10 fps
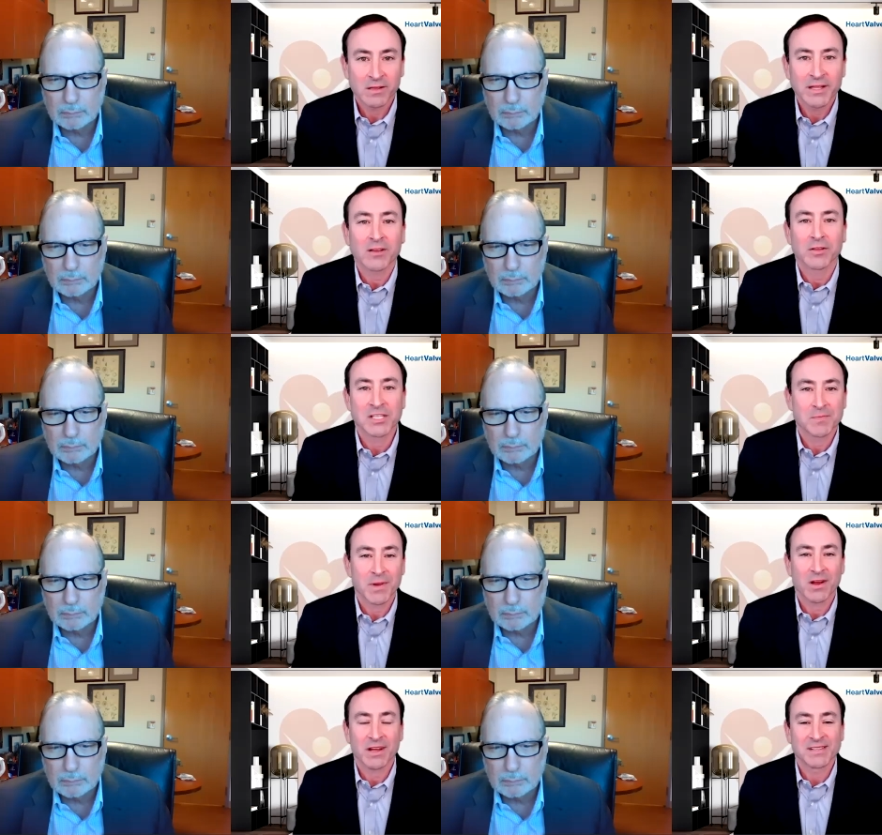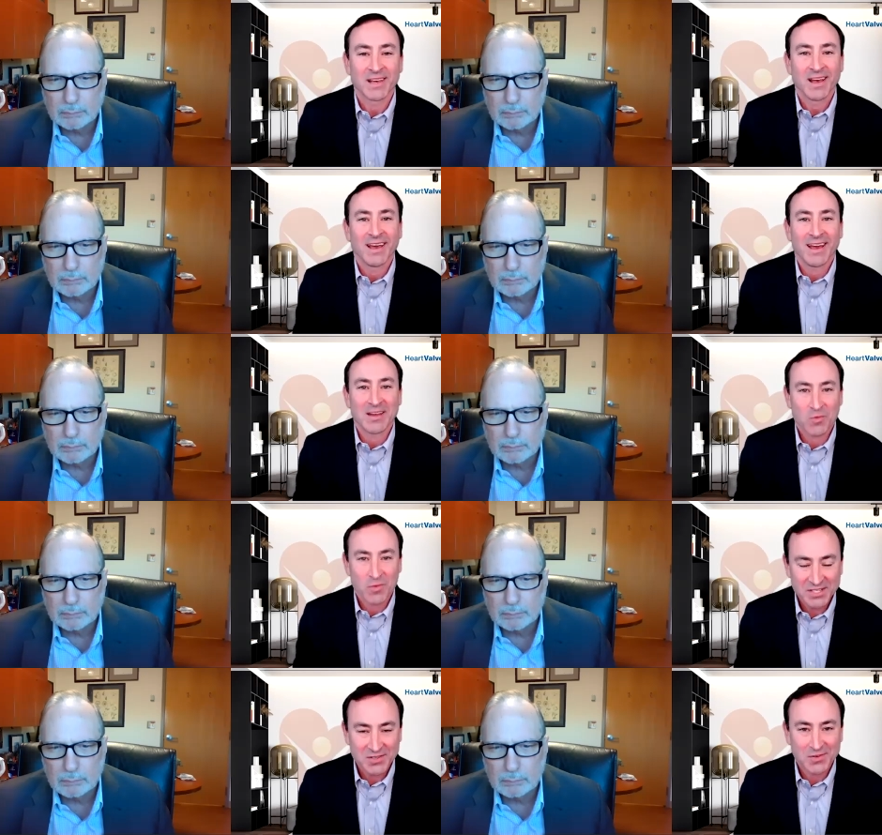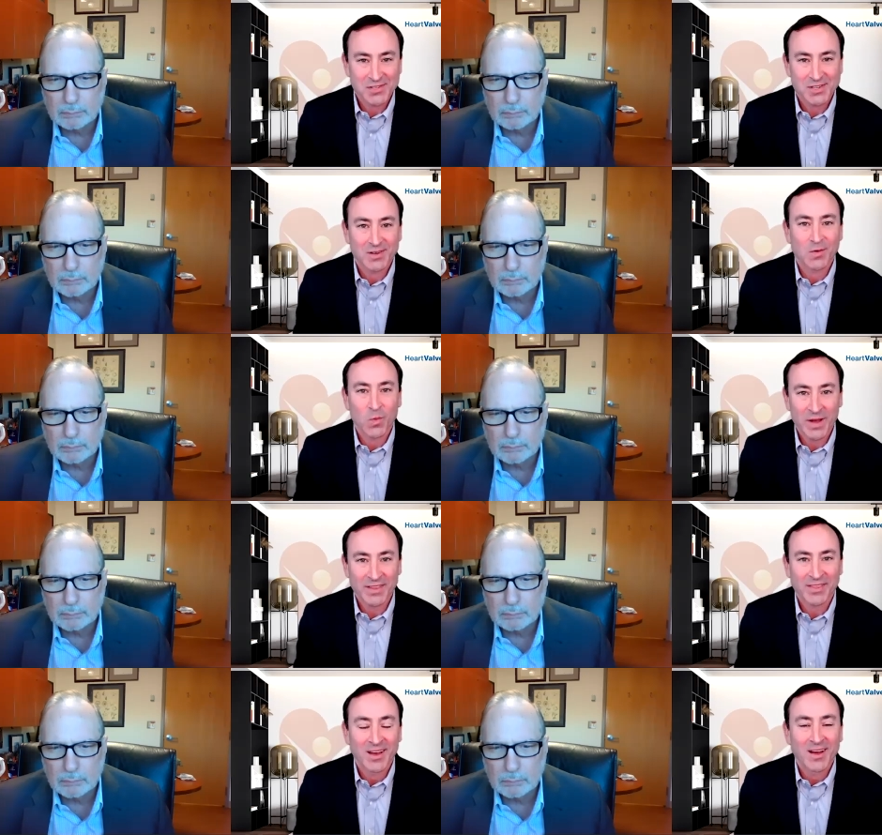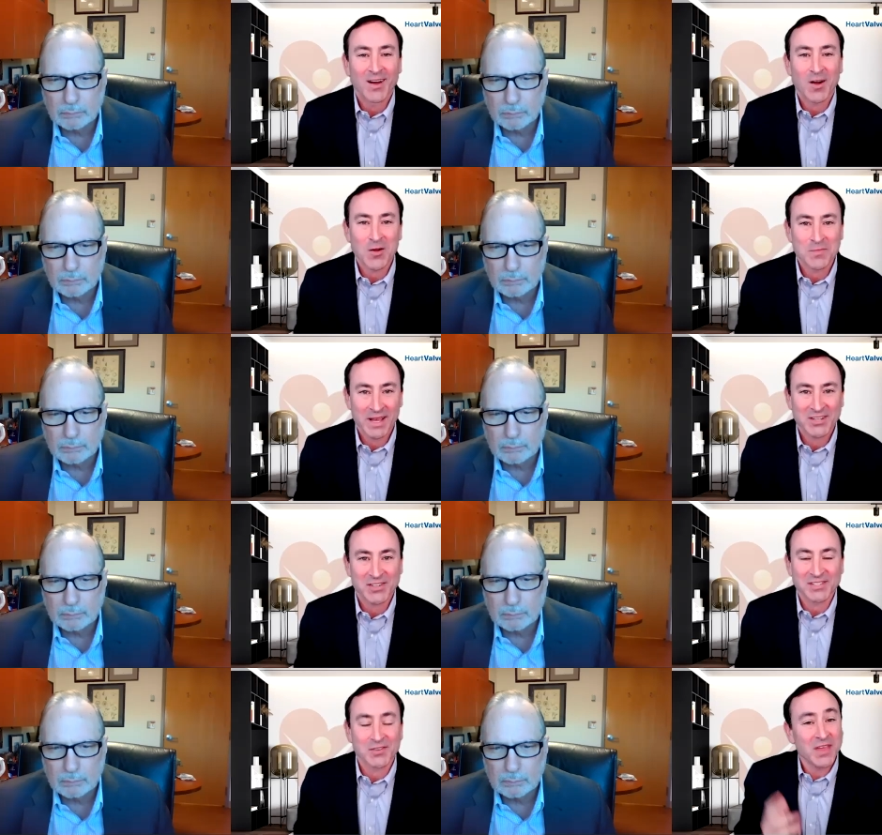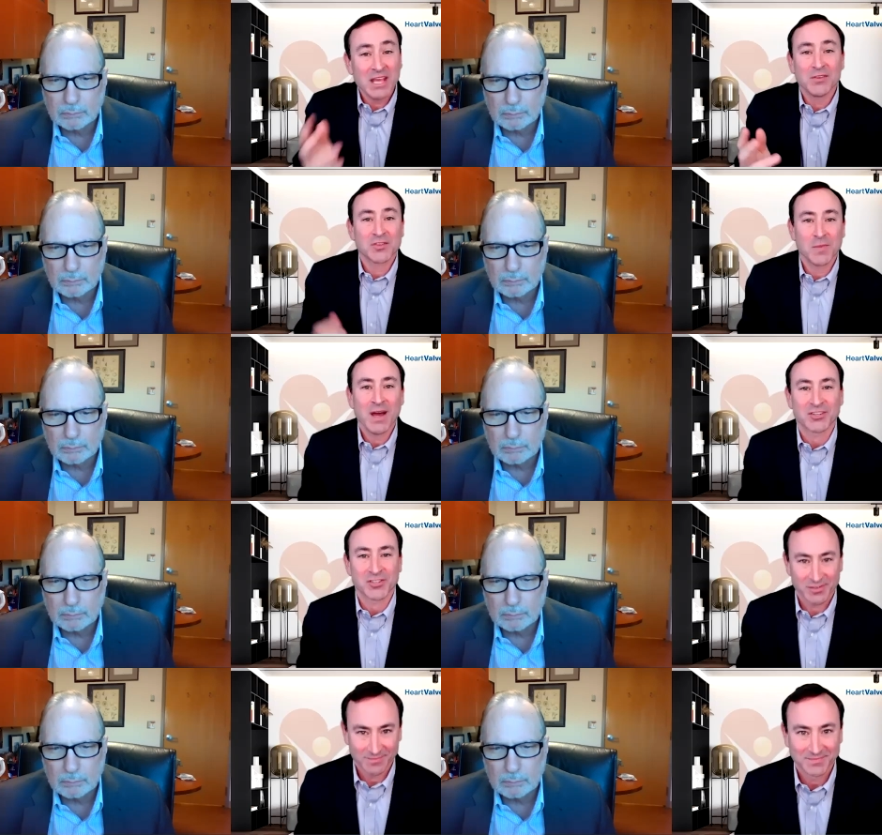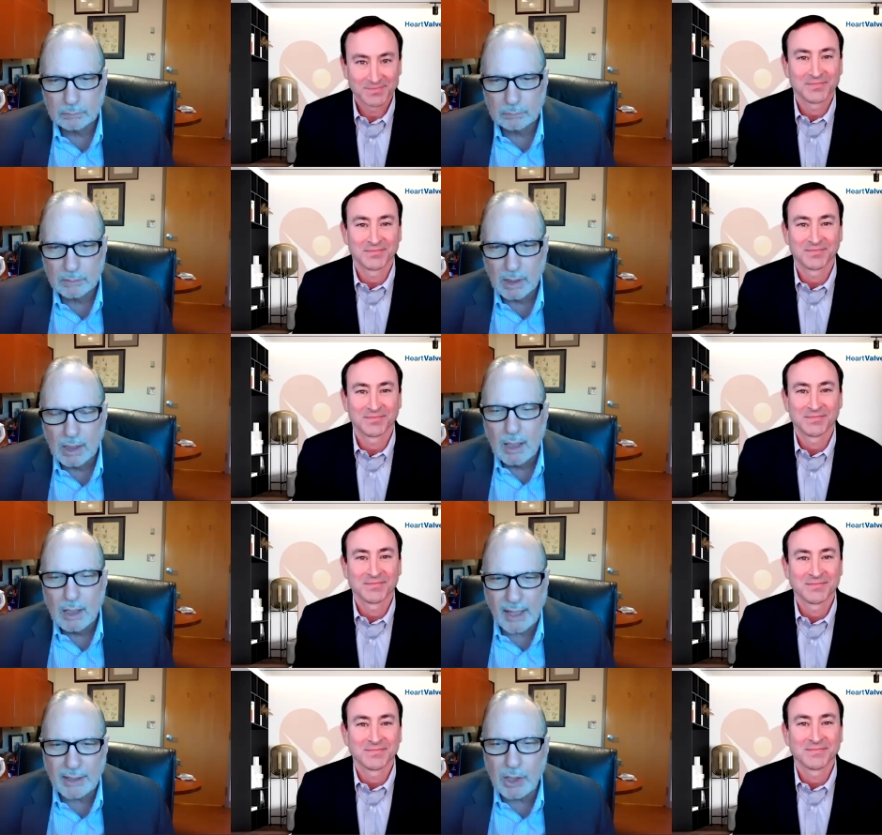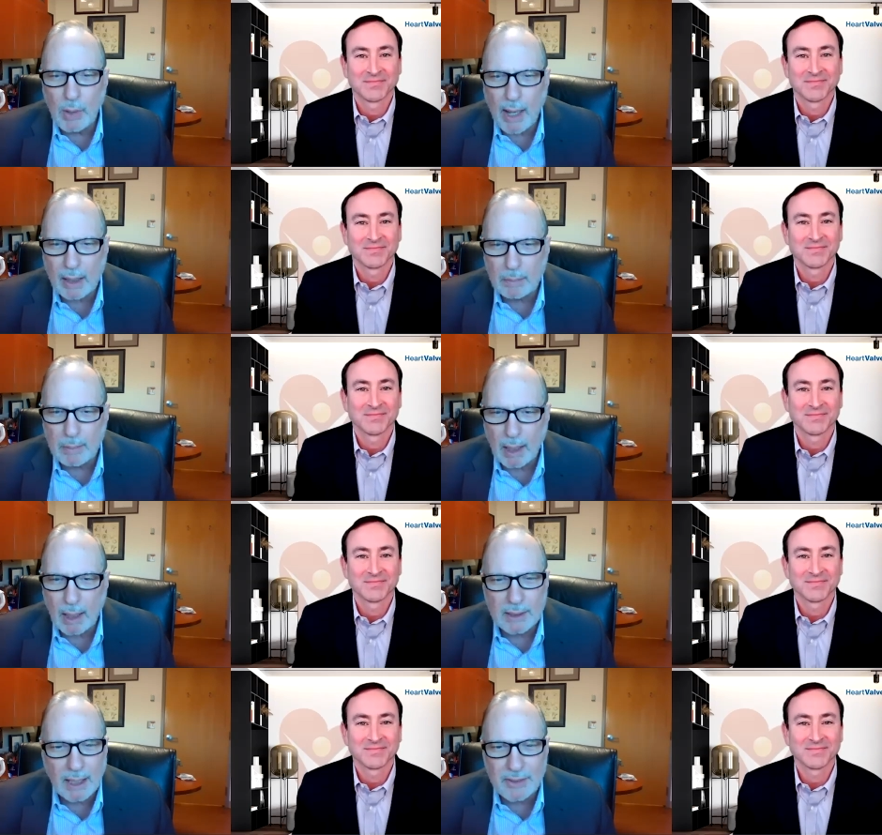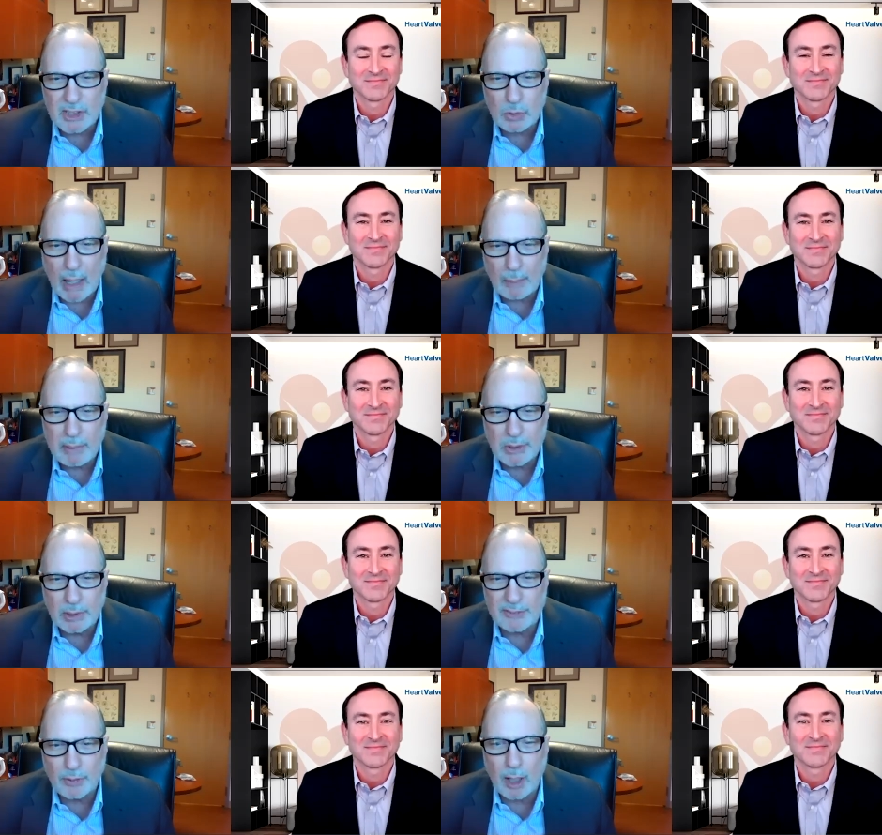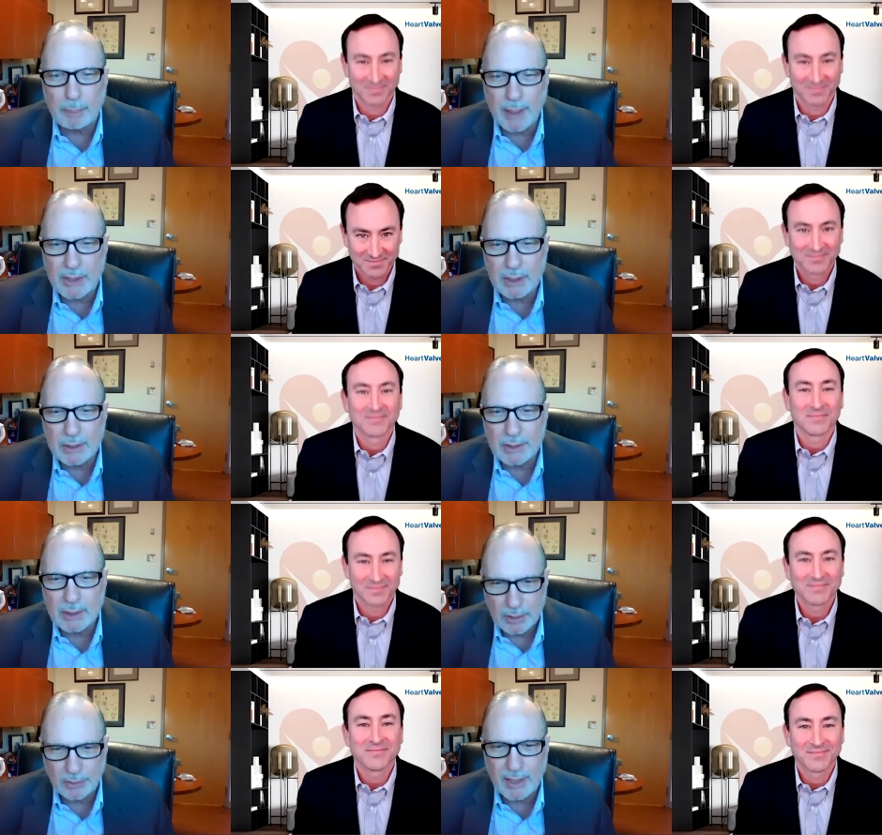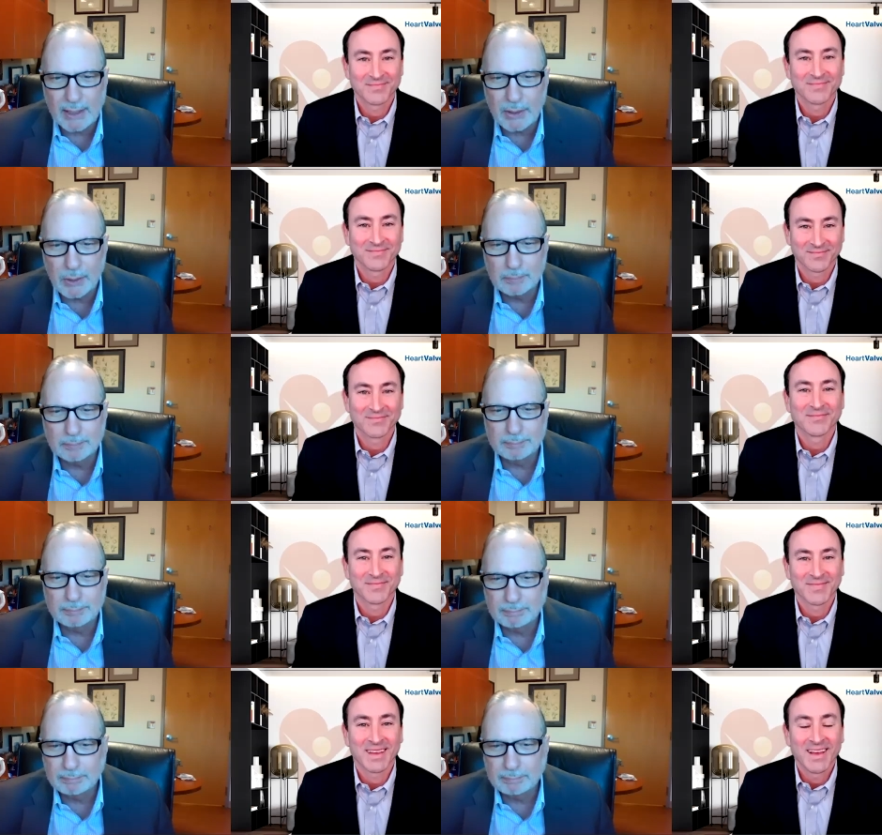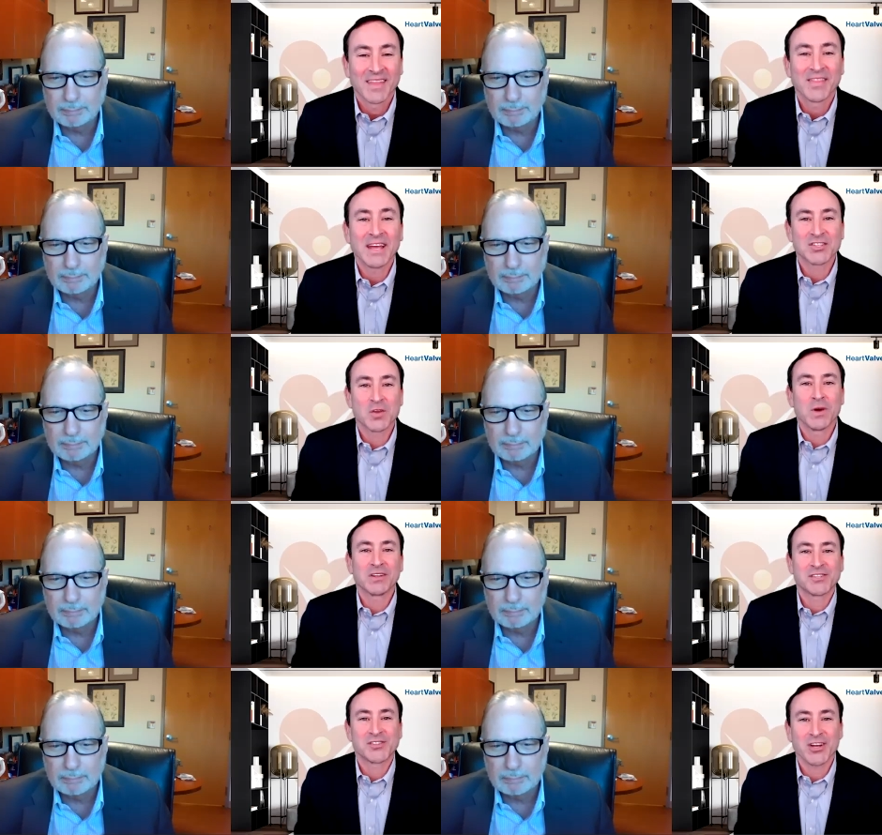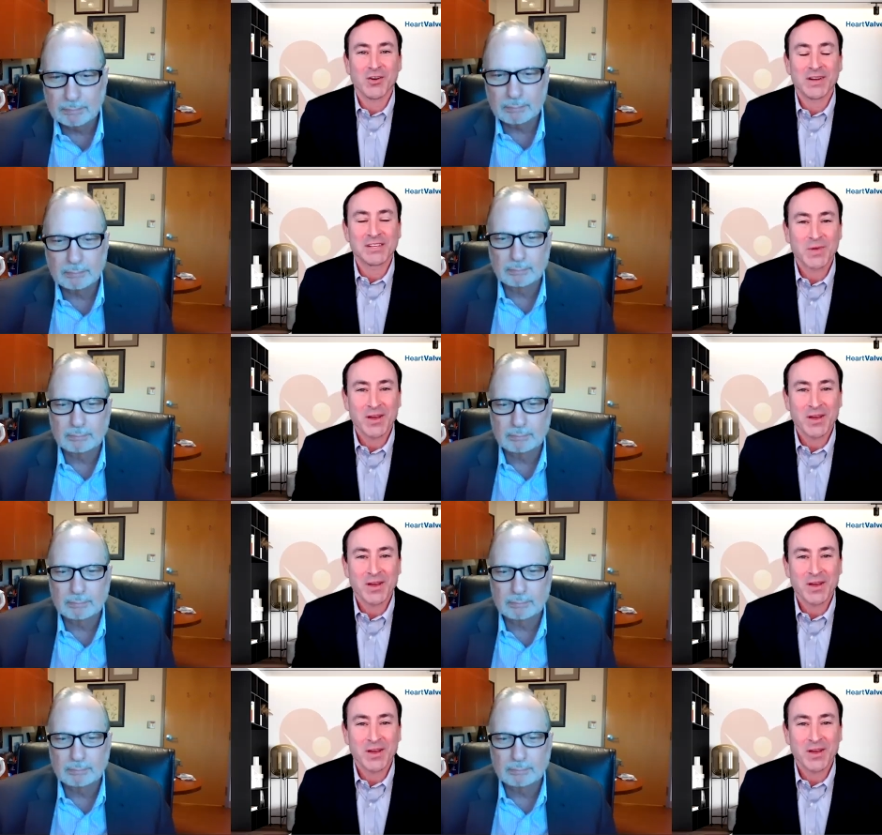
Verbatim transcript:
Speaker 1: clinical experience and research with our patients. So thank you so much.
Speaker 2: Thank you, Adam. And uh, this is why we do this, for our patients.
Speaker 1: So thank you. Thanks so much, Joe. And as we